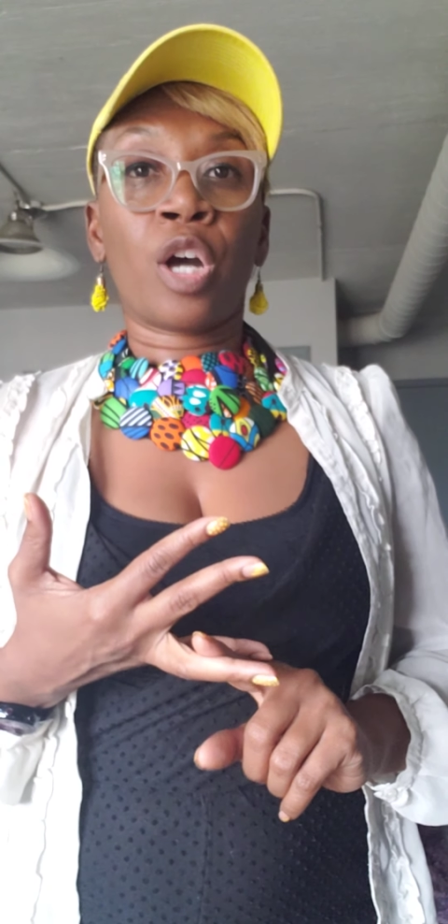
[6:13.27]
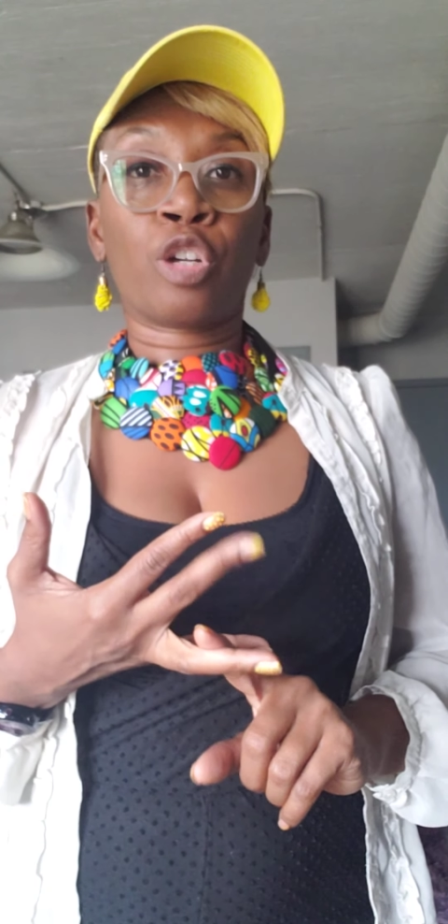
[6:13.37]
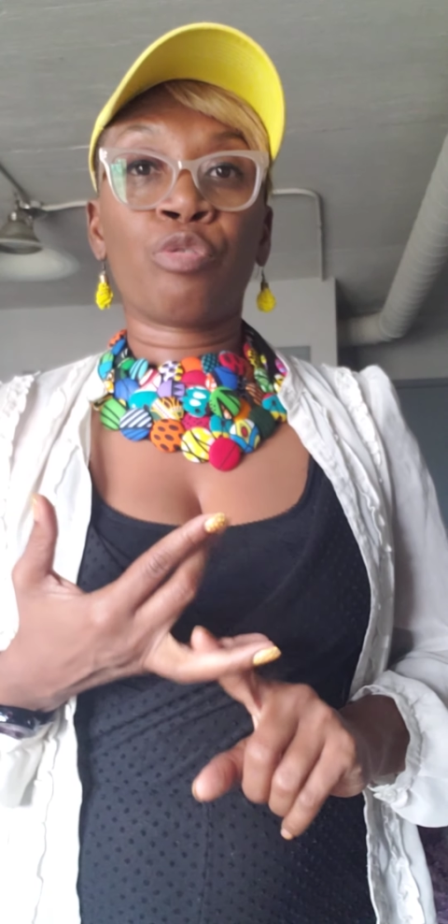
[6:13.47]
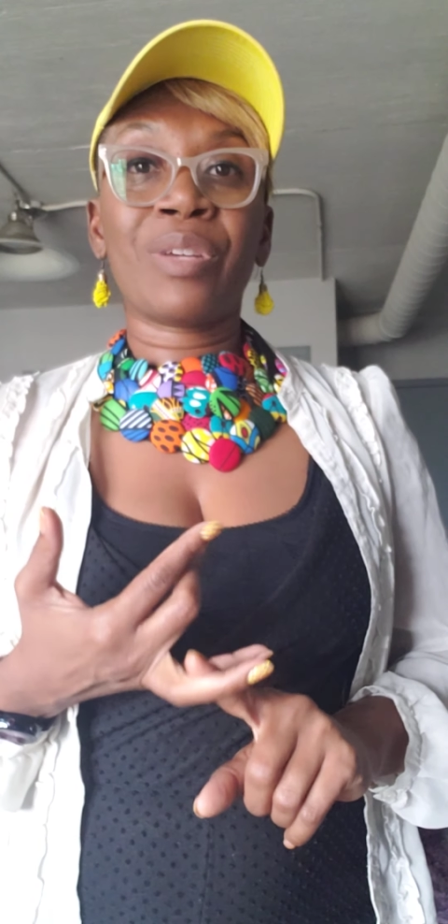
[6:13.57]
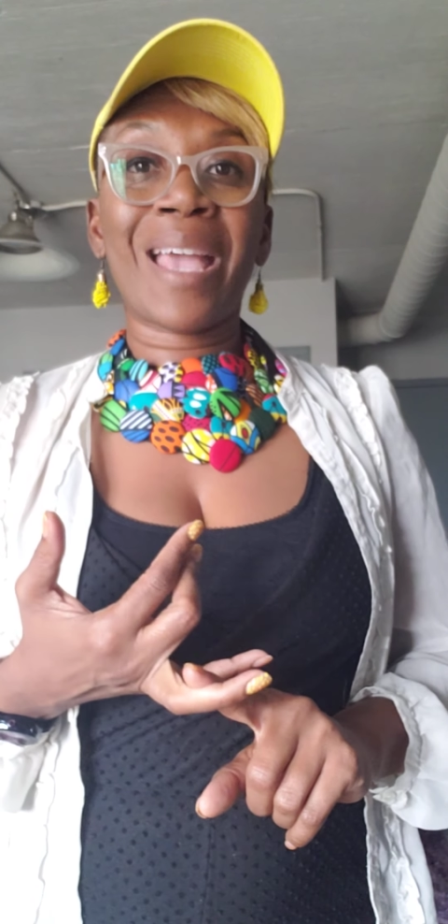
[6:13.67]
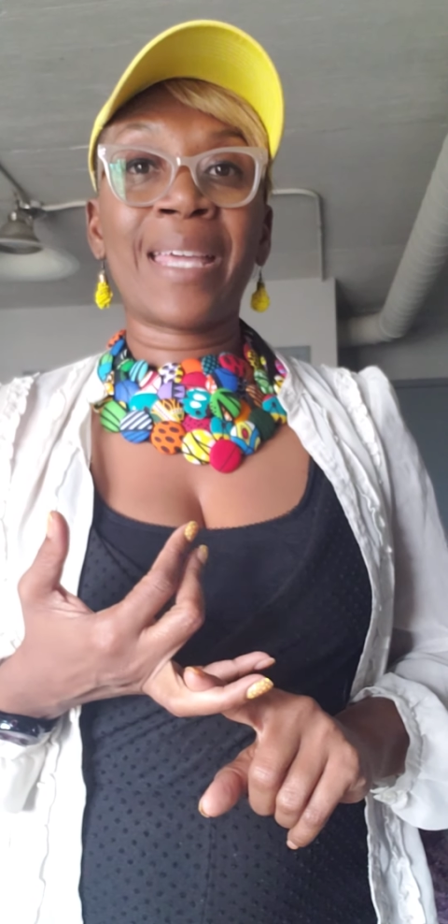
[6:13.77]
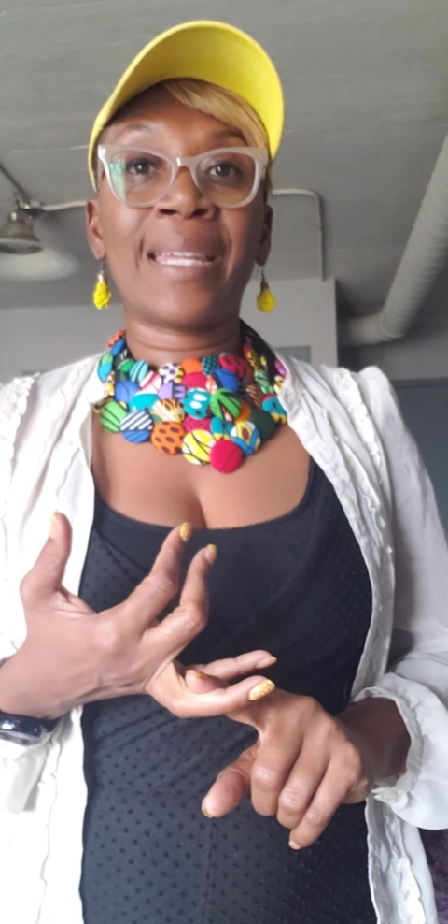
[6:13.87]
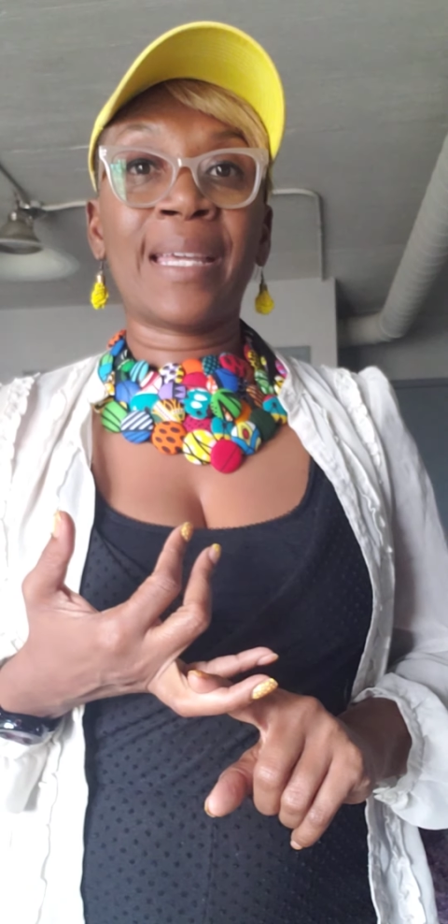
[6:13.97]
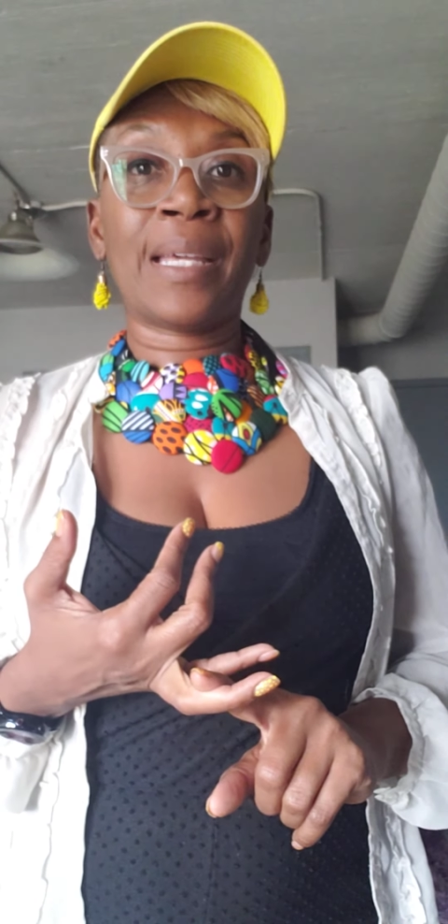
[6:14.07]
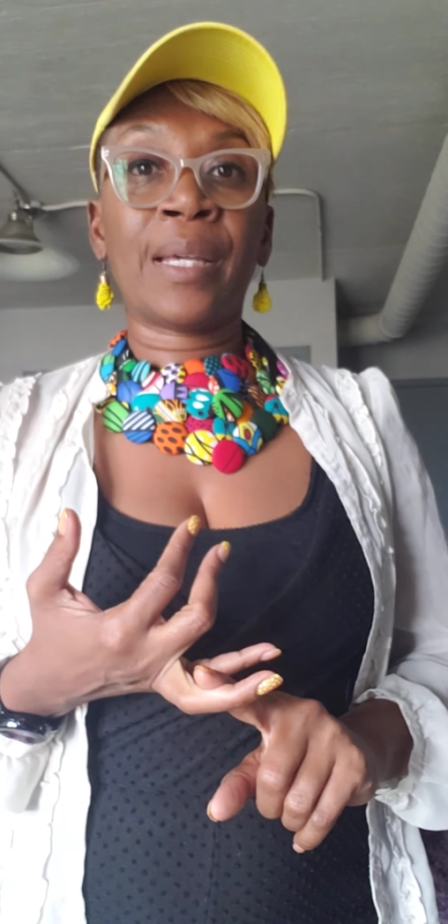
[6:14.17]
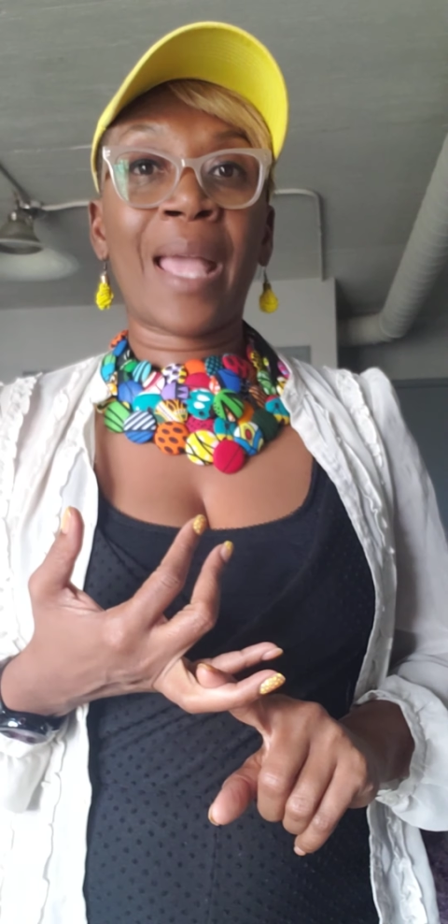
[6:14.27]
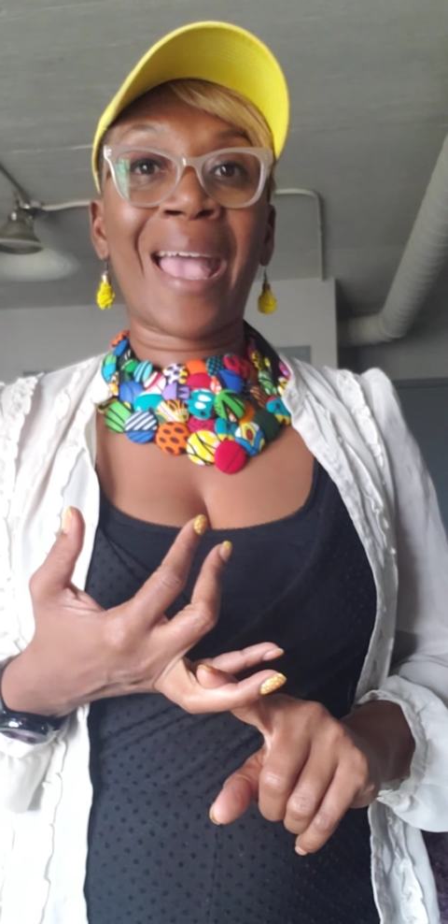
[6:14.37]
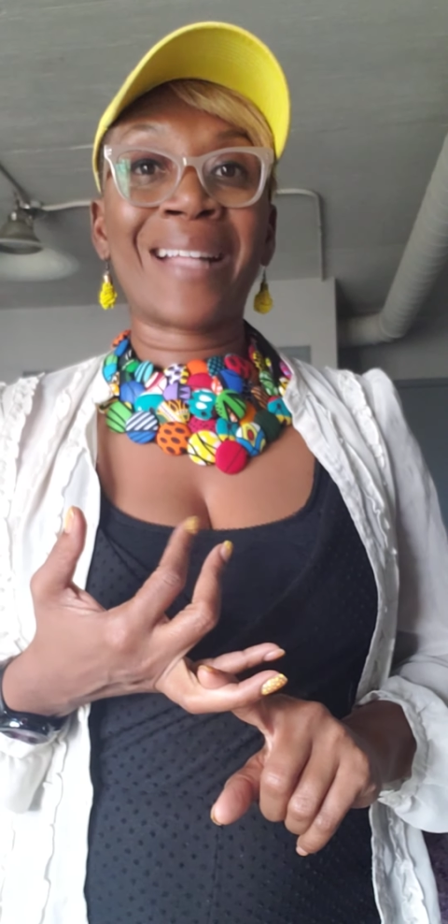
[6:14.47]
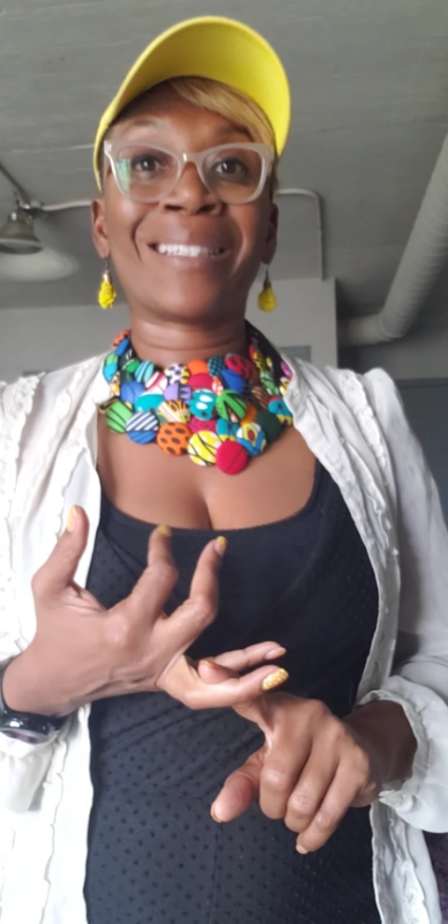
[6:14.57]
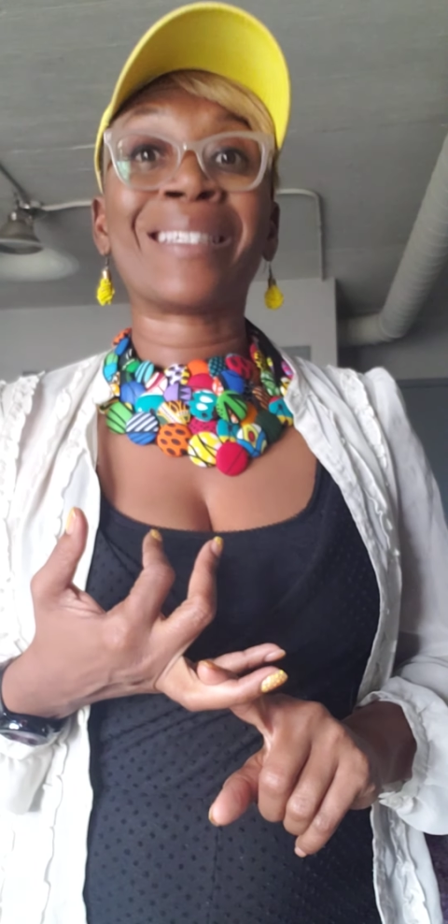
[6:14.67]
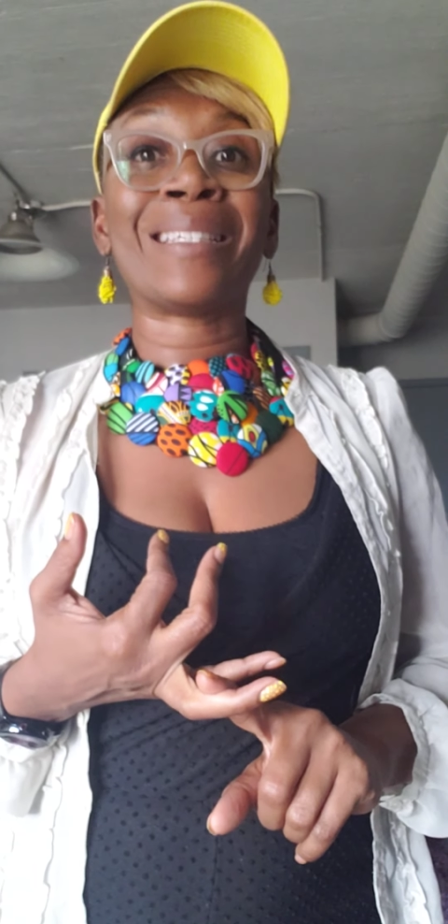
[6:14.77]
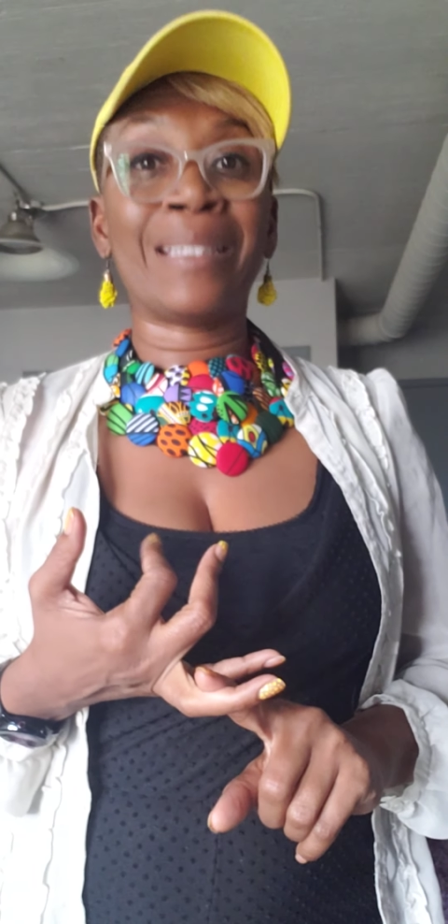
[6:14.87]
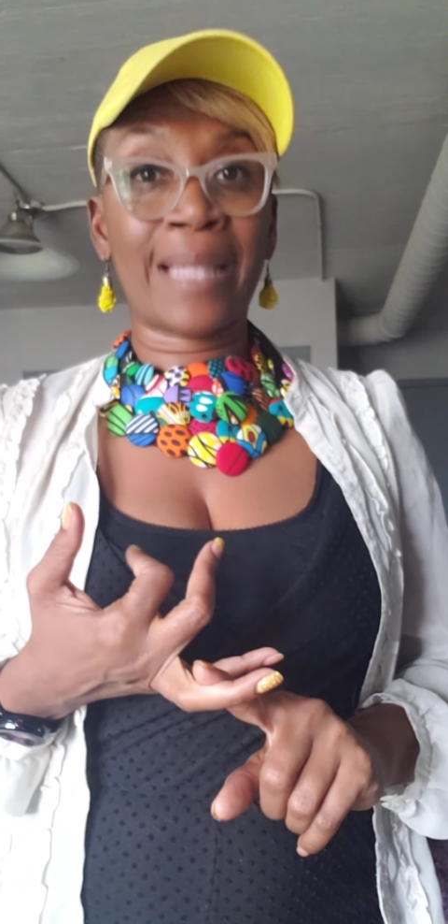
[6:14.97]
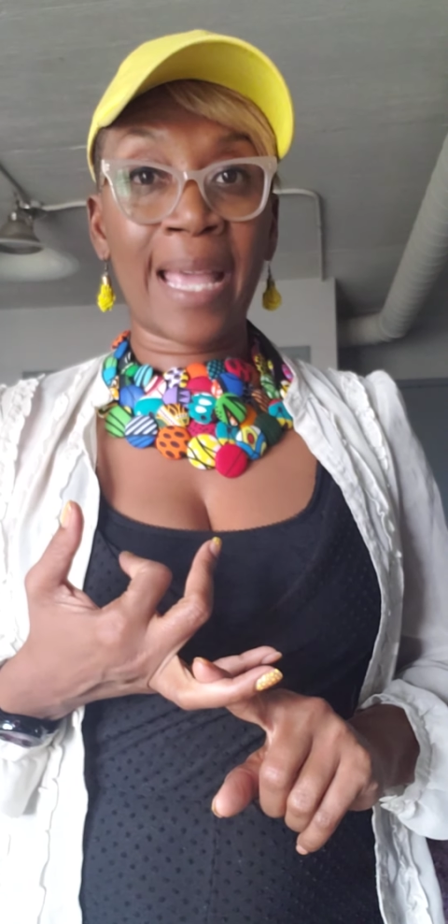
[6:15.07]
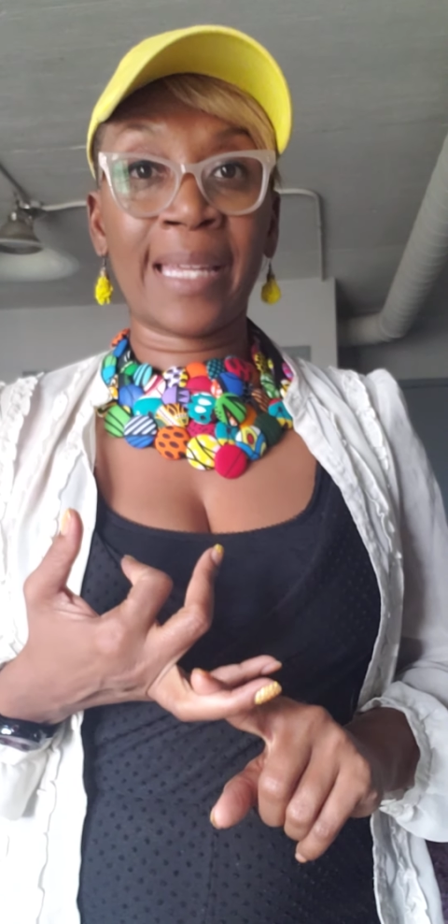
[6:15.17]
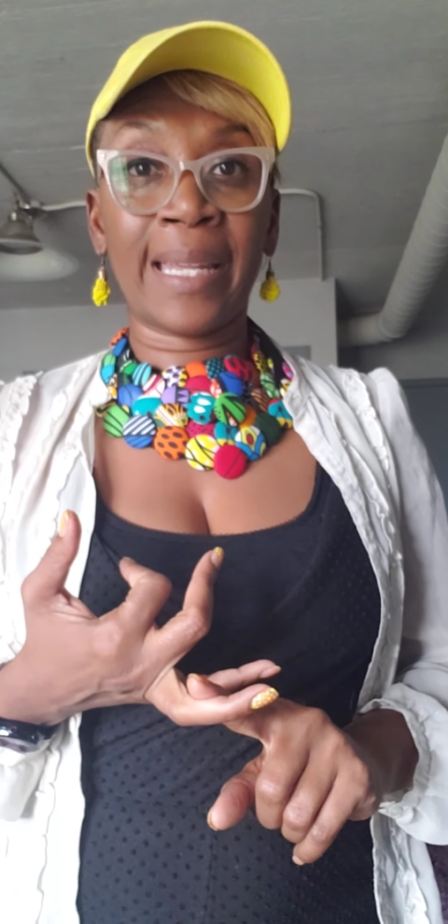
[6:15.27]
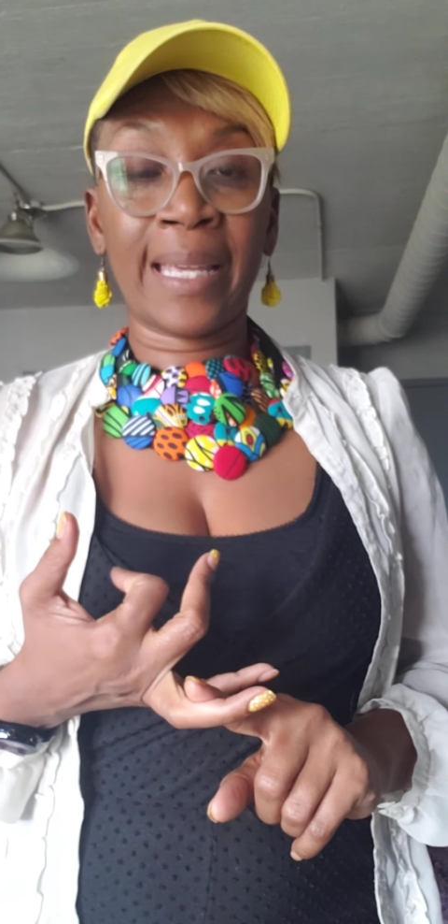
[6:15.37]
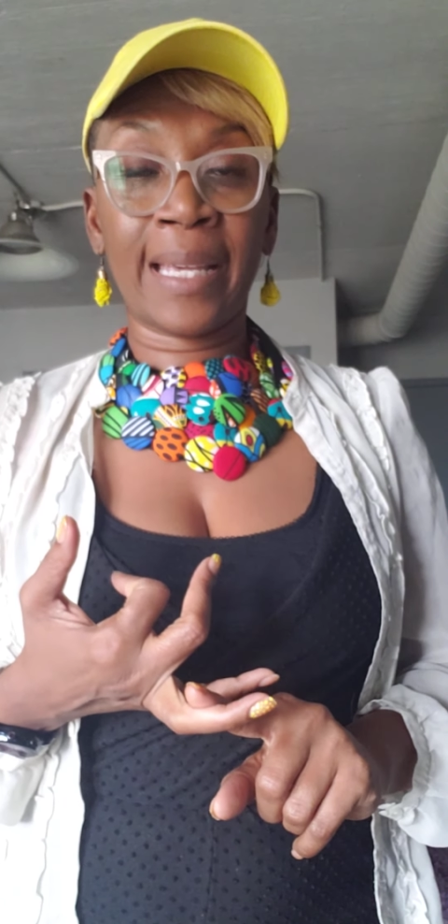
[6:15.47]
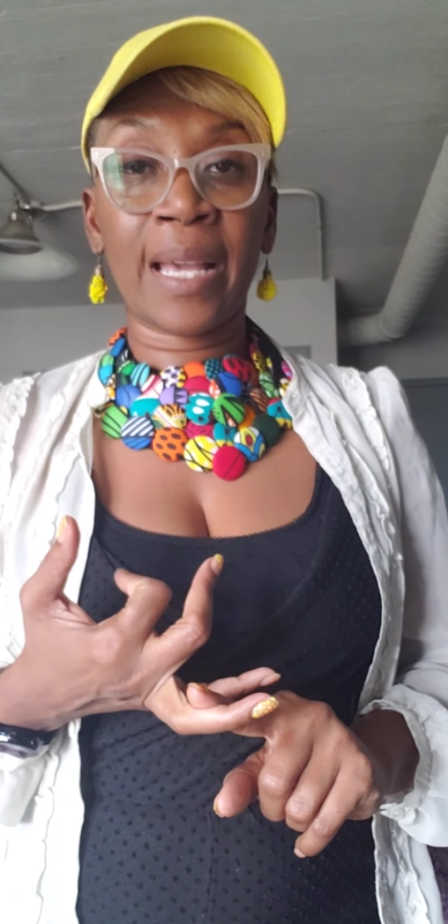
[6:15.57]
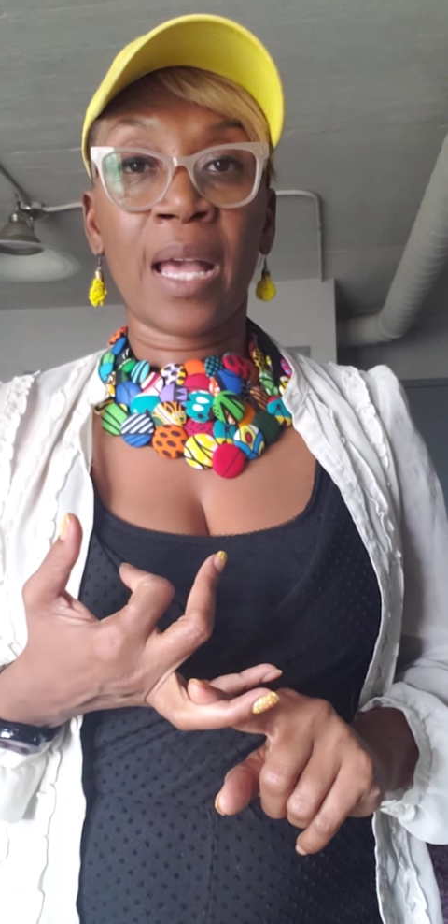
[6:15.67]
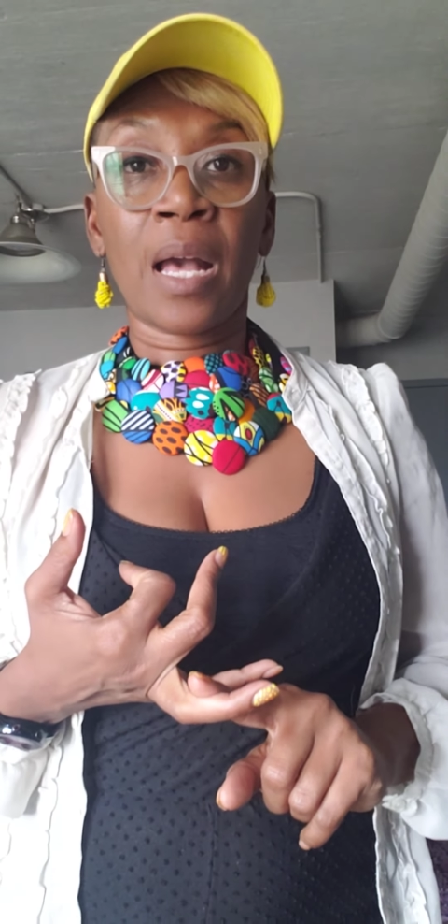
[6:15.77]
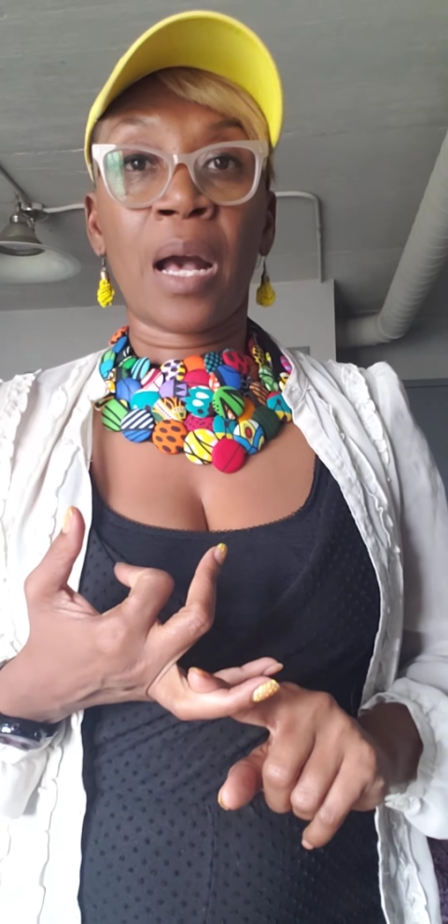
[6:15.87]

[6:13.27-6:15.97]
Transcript: creating and sustaining